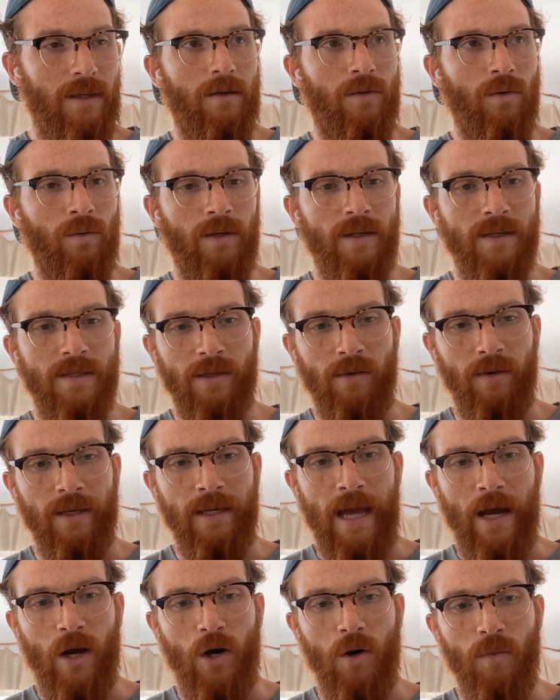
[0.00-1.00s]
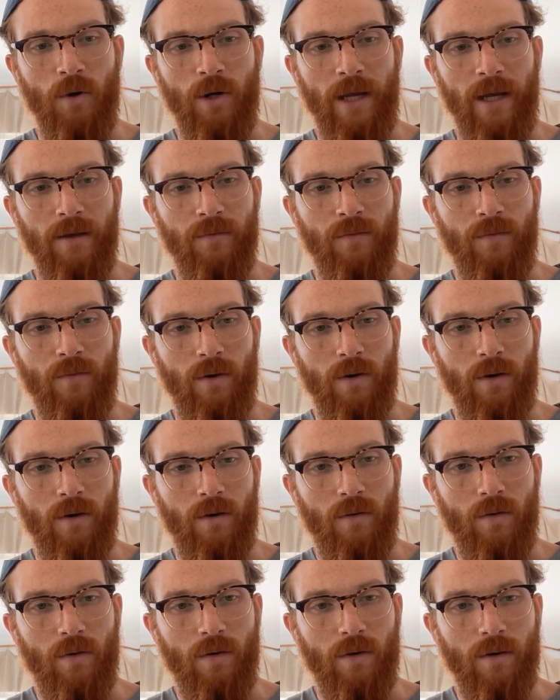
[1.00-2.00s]
don't necessarily accommodate for
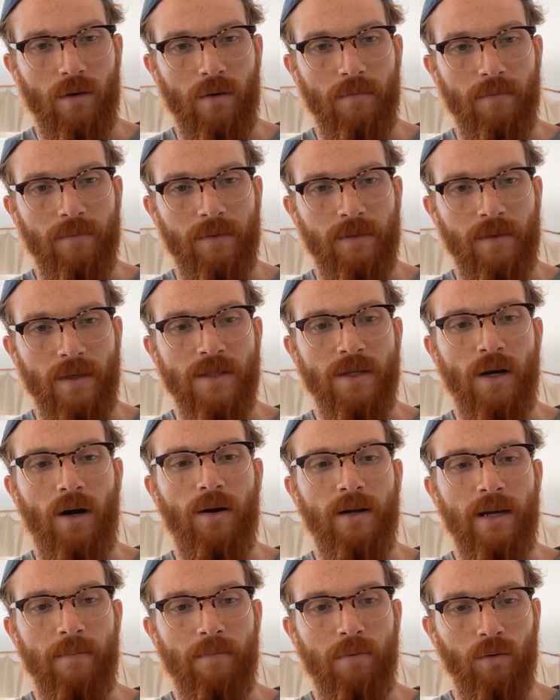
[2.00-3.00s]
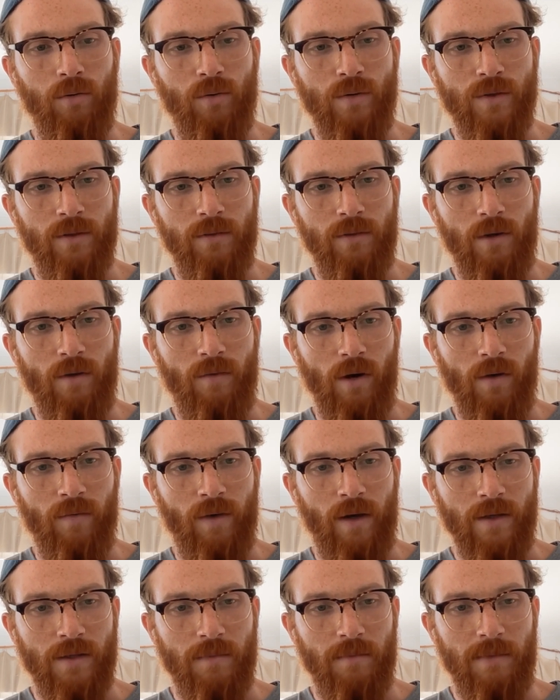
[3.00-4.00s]
or does not enable those level
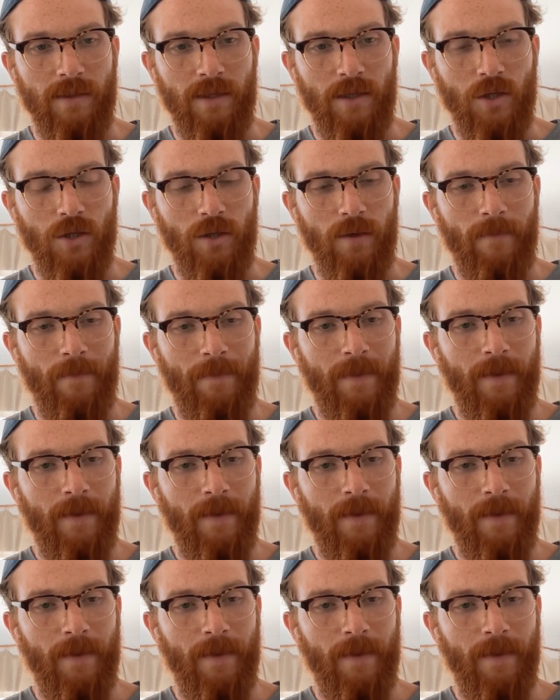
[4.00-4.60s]
of customization.